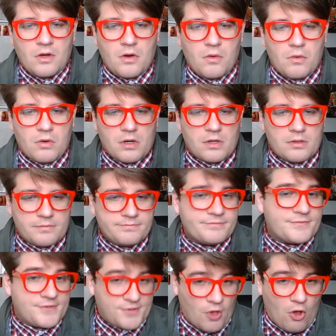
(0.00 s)
or
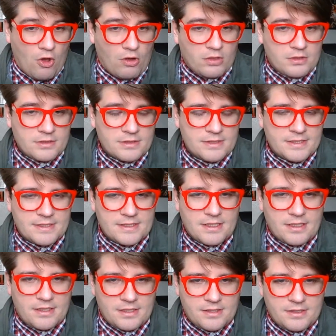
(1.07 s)
Saul, uh,
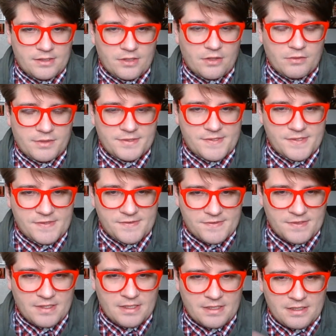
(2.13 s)
you know, is his
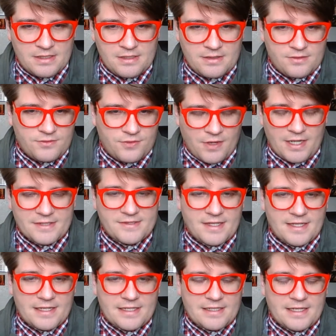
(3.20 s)

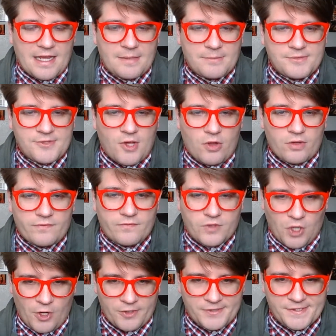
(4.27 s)
translated name, Saul of
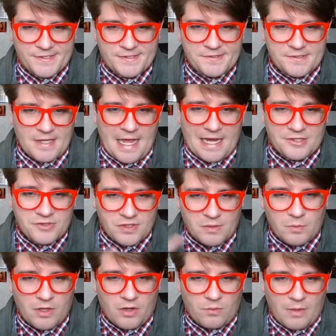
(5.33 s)
Tarsus, actually
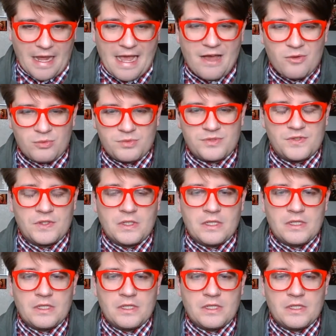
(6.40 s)
went around